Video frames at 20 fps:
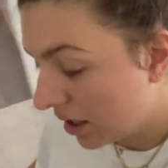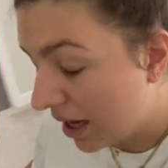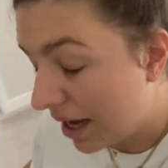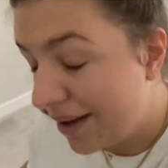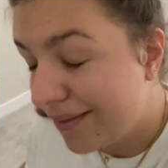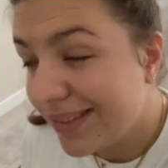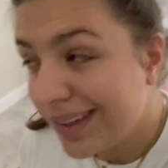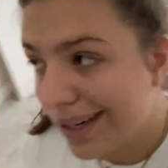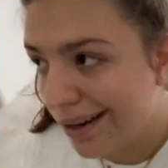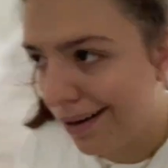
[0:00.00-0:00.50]
I
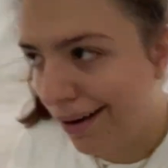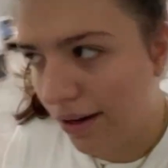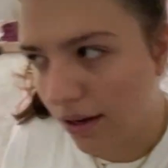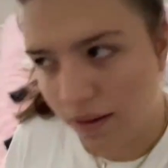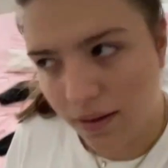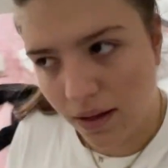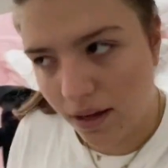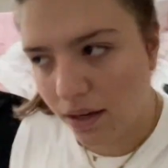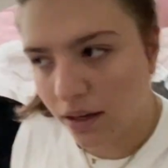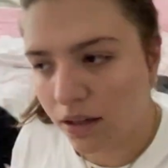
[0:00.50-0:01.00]
haven't eaten
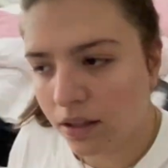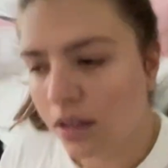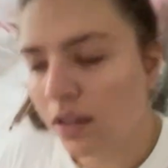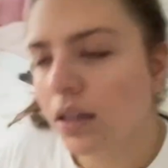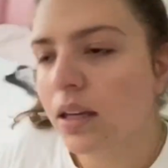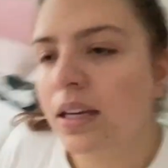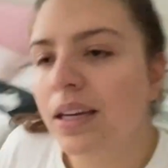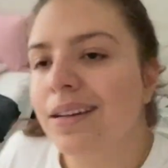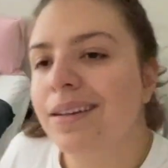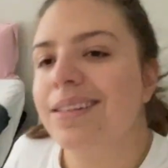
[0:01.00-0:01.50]
anything
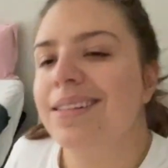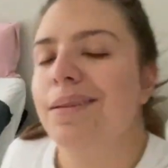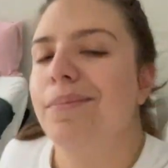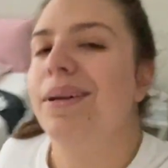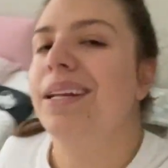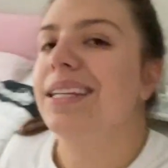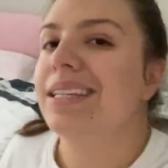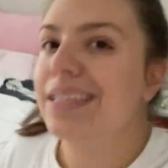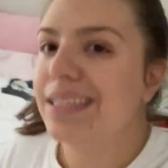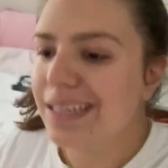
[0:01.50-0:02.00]
because I'm
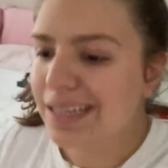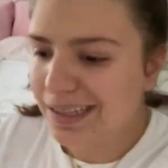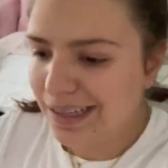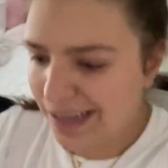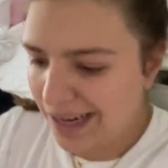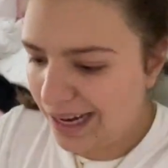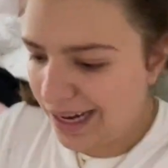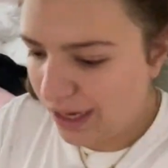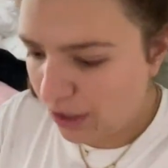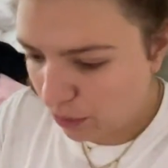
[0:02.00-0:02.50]
gonna eat at
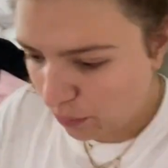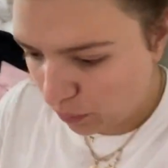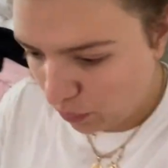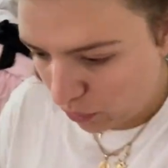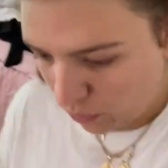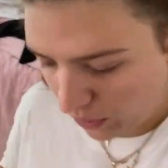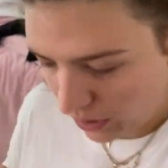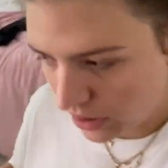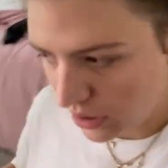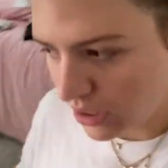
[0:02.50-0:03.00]
the
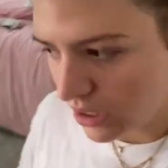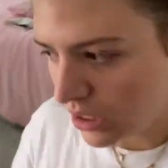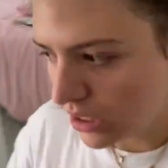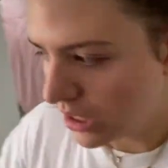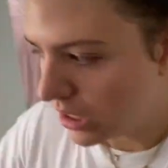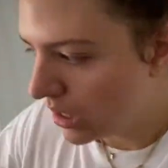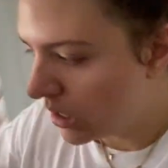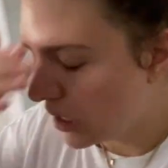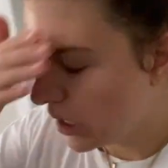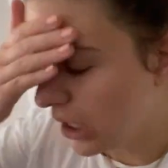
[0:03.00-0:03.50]
airport.
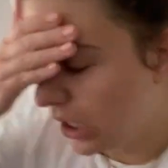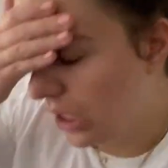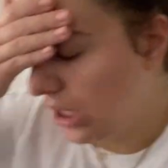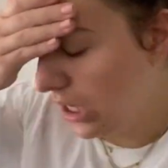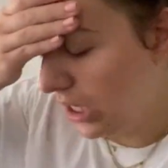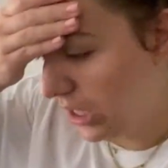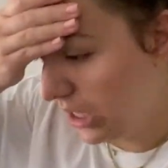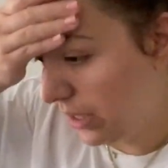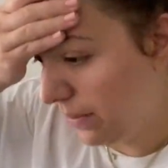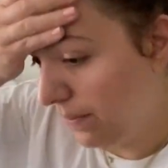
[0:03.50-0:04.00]

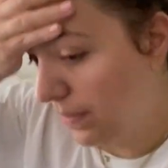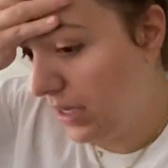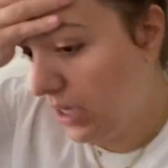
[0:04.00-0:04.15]
At